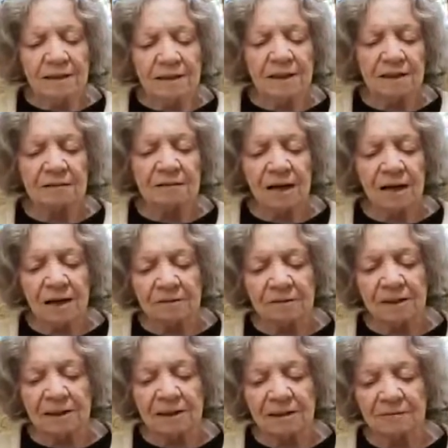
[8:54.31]
Isle near
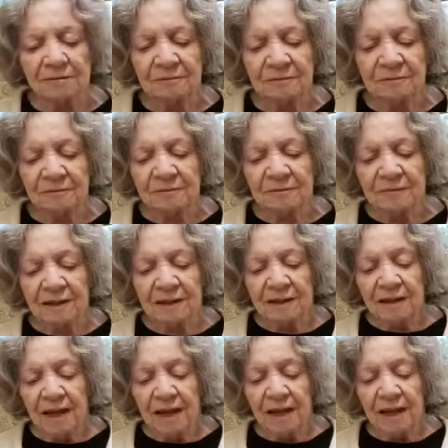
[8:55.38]
Kendall County.
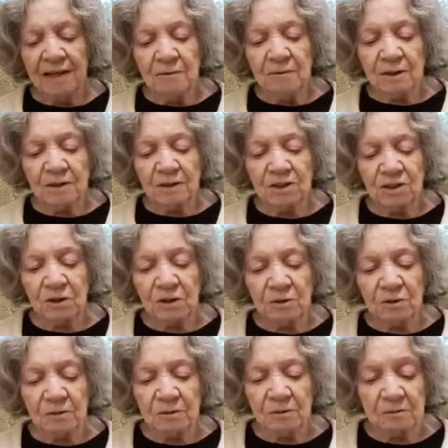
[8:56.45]

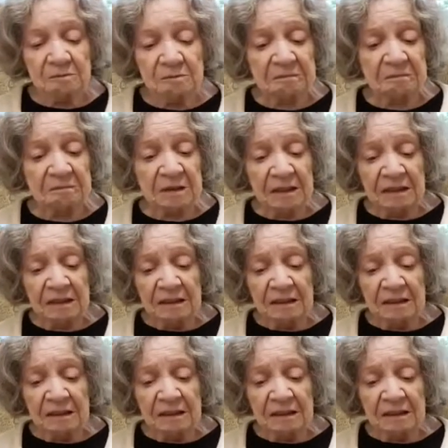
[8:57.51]
Anyway, so